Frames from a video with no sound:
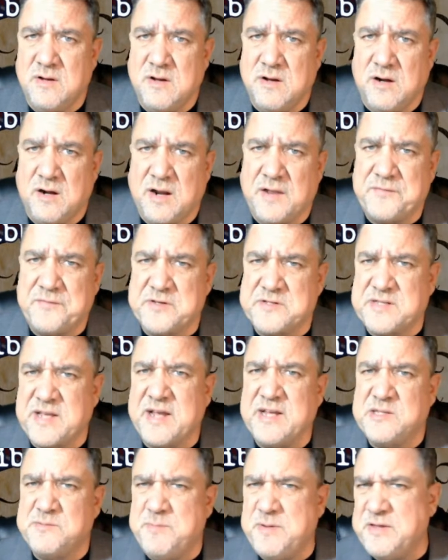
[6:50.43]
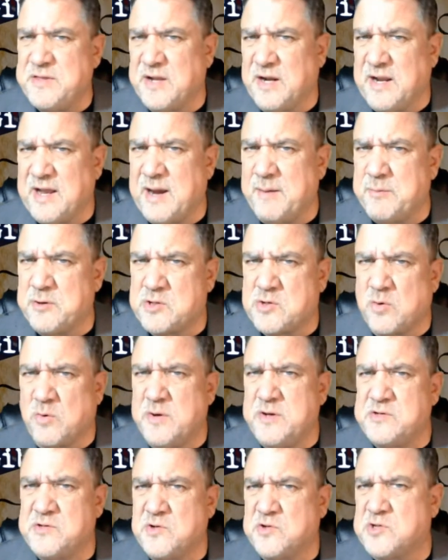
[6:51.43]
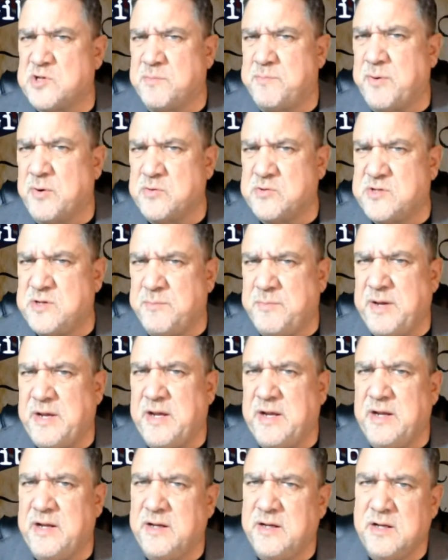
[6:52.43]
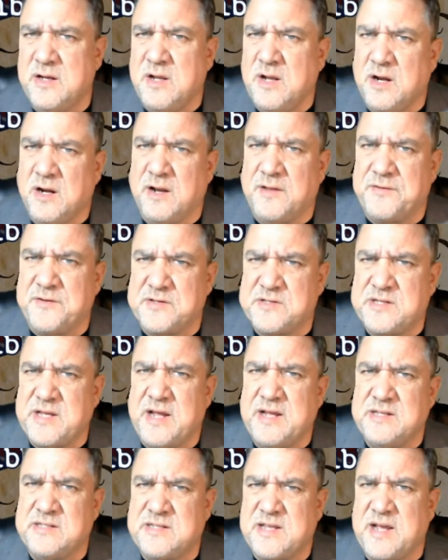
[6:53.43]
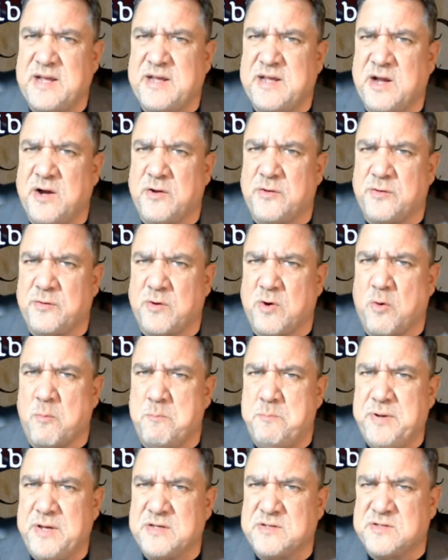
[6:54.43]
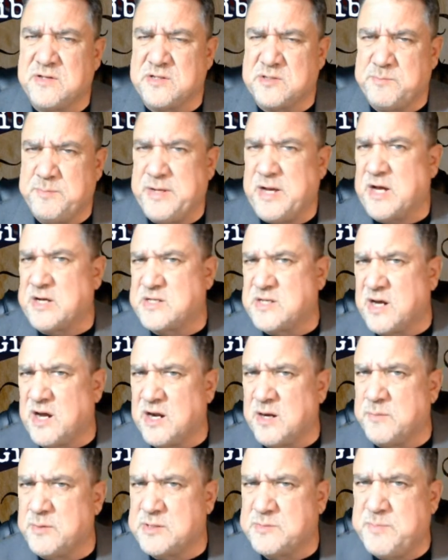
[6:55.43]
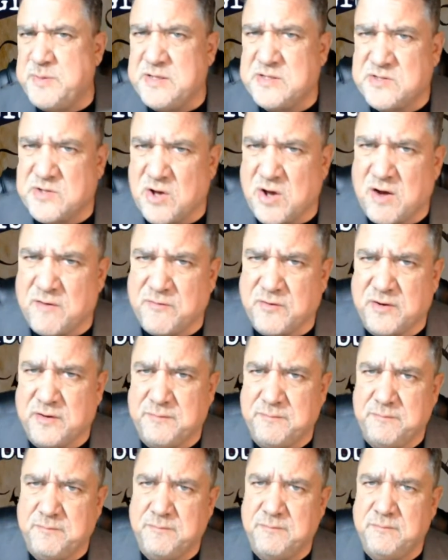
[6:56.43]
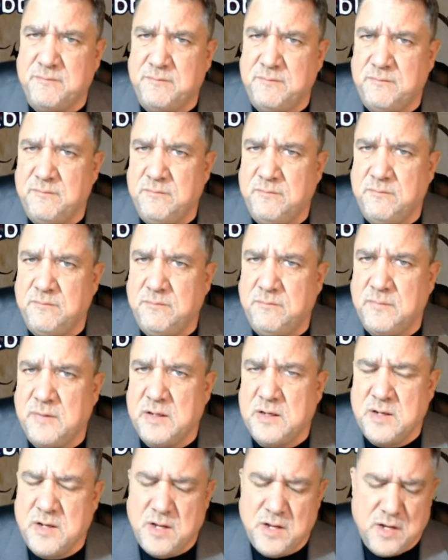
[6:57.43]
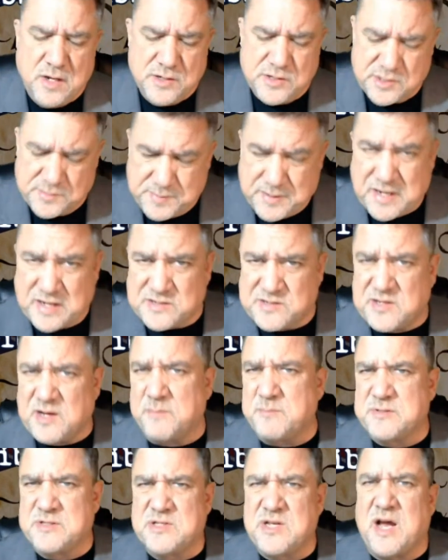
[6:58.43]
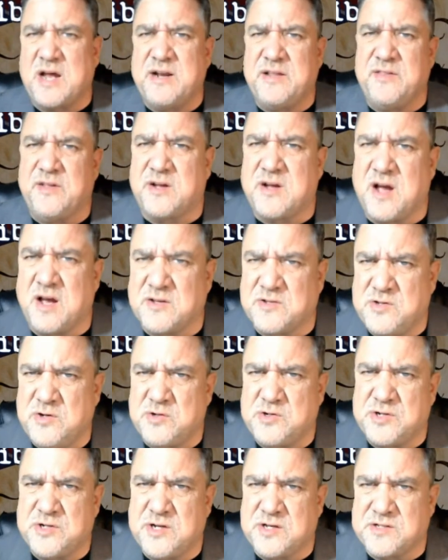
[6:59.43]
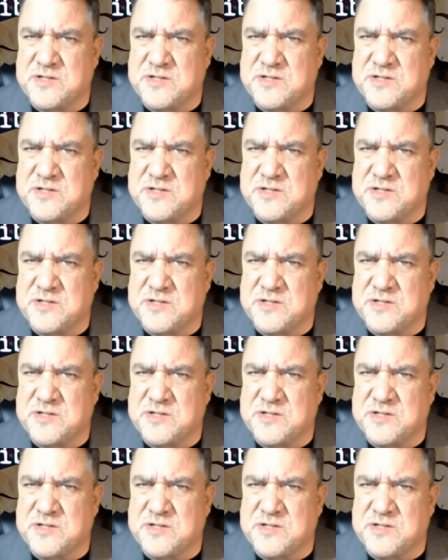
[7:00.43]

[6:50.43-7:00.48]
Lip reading: Let the states be the laboratories they're supposed to be. Let the states take care of their own business, be autonomous, be sovereign. Just because something's not in the Constitution does